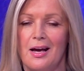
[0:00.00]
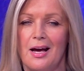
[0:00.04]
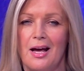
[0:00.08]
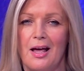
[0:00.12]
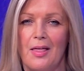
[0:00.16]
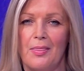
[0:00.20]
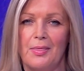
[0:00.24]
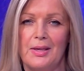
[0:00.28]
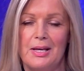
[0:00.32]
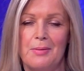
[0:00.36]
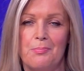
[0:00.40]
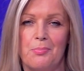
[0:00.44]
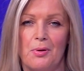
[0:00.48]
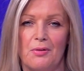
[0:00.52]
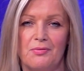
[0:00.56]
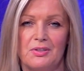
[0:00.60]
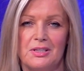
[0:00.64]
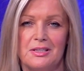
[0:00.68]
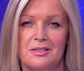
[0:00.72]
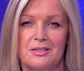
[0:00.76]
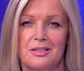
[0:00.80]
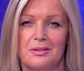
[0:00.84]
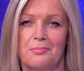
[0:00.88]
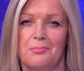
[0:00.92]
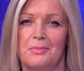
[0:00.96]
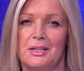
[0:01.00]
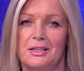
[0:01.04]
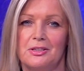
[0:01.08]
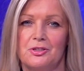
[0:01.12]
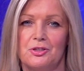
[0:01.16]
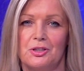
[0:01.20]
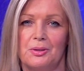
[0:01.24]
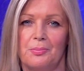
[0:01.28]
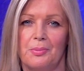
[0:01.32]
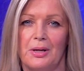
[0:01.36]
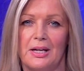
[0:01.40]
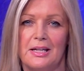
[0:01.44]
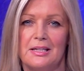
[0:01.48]
at the Bovington
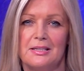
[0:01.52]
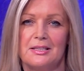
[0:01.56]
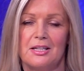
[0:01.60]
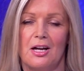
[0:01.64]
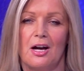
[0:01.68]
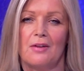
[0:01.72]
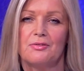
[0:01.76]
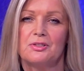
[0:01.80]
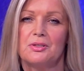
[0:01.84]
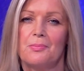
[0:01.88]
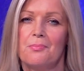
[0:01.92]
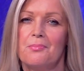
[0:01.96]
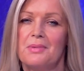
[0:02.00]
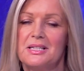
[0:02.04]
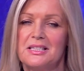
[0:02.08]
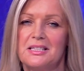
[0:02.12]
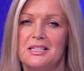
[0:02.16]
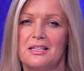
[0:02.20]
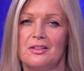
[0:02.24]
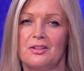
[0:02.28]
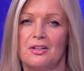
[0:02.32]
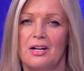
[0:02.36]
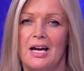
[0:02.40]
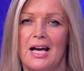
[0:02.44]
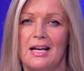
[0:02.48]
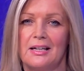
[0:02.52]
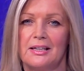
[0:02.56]
military base after missing their